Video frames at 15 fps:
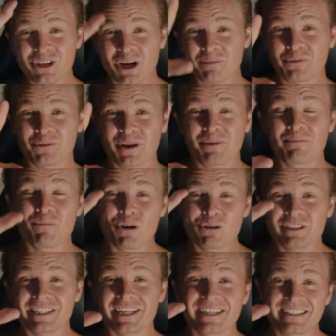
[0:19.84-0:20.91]
top three
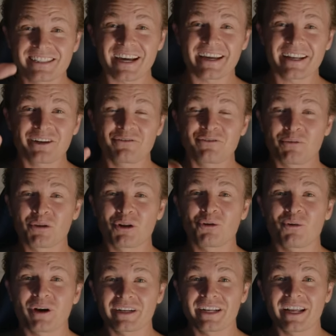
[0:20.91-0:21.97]
most exciting Formula
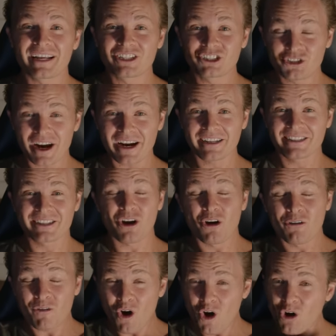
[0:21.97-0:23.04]
One tracks
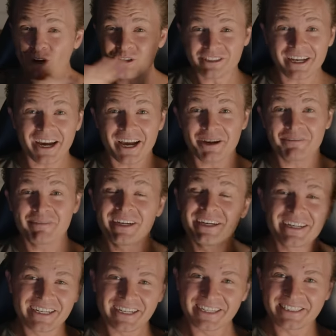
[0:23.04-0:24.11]
of all time.
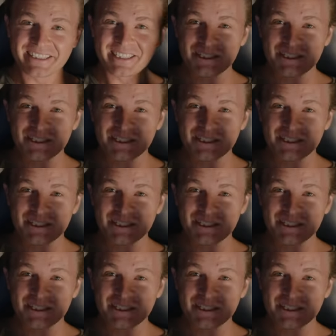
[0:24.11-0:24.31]
It's